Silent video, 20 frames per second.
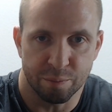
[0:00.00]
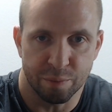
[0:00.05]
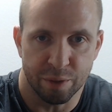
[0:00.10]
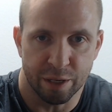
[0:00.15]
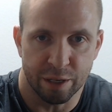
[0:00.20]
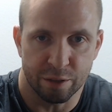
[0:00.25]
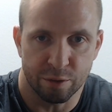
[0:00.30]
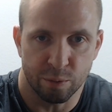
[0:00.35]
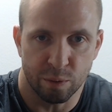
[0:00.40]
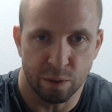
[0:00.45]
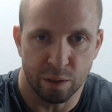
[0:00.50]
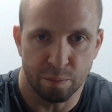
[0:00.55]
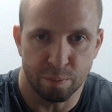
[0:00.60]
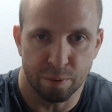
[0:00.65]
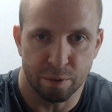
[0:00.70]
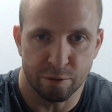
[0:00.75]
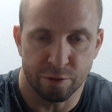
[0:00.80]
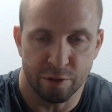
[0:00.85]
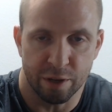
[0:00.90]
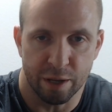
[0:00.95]
being at
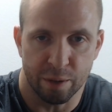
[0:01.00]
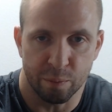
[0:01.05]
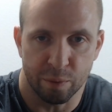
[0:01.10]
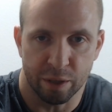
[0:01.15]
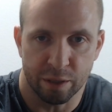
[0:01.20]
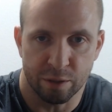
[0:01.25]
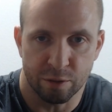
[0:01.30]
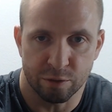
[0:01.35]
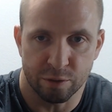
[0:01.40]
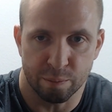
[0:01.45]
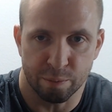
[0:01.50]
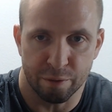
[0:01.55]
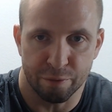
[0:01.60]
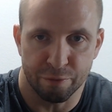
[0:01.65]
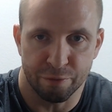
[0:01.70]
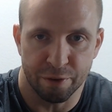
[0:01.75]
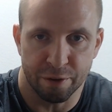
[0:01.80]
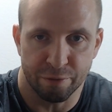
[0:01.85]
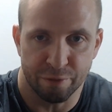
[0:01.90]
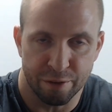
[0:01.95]
20% when it goes up to
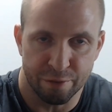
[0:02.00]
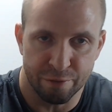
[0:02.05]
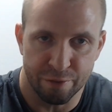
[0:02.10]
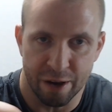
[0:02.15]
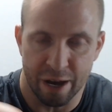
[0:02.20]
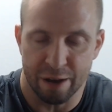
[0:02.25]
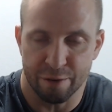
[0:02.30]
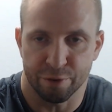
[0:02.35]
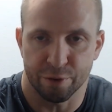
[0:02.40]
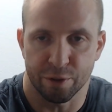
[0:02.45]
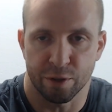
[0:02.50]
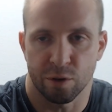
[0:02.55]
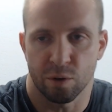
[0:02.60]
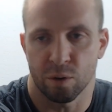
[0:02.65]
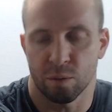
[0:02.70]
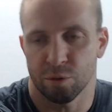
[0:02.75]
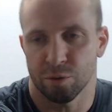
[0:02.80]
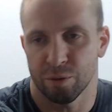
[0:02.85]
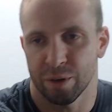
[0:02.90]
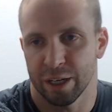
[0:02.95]
55 for the
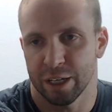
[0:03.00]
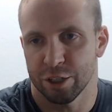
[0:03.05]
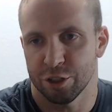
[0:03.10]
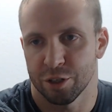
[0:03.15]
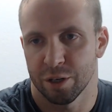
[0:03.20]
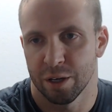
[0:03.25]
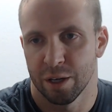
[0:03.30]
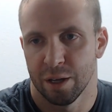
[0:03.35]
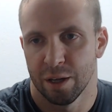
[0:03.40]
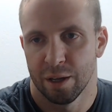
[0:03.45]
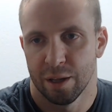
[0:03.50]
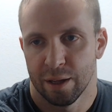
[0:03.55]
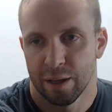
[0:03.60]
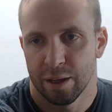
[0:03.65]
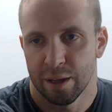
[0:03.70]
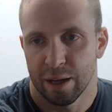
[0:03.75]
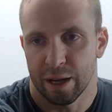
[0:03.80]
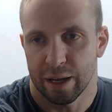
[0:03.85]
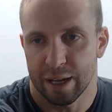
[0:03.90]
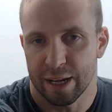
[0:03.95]
normal range.
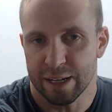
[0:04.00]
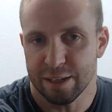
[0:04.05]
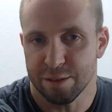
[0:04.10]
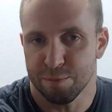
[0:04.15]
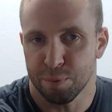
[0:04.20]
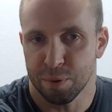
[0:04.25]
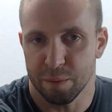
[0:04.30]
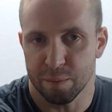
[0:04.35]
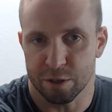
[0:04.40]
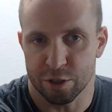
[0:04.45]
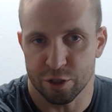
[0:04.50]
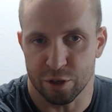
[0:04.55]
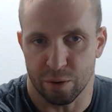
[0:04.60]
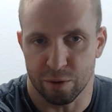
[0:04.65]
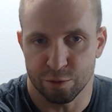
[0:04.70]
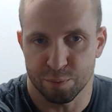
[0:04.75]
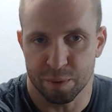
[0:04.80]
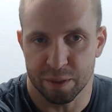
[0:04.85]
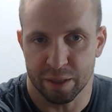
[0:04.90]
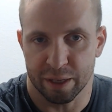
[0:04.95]
That's pretty much
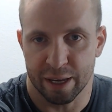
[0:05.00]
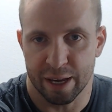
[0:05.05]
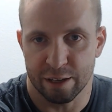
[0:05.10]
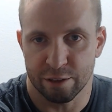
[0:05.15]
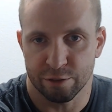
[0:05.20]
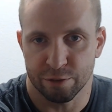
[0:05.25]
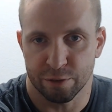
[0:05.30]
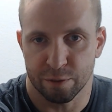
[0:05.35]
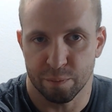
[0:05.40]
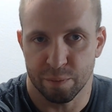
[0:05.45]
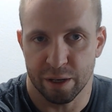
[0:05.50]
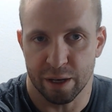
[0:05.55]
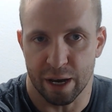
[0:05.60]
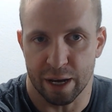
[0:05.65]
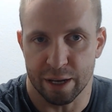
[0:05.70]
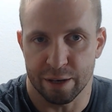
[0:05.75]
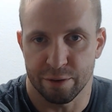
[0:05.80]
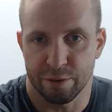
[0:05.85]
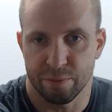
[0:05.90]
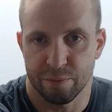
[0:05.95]
always been the case for me.
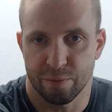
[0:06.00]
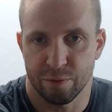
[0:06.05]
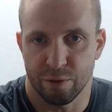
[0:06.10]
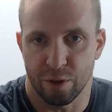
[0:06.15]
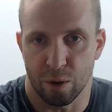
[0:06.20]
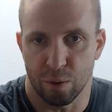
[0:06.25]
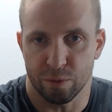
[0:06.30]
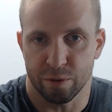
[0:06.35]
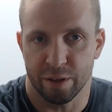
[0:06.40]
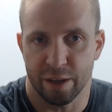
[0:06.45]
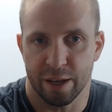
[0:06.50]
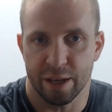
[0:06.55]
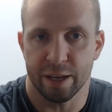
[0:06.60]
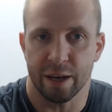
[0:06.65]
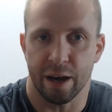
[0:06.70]
I don't take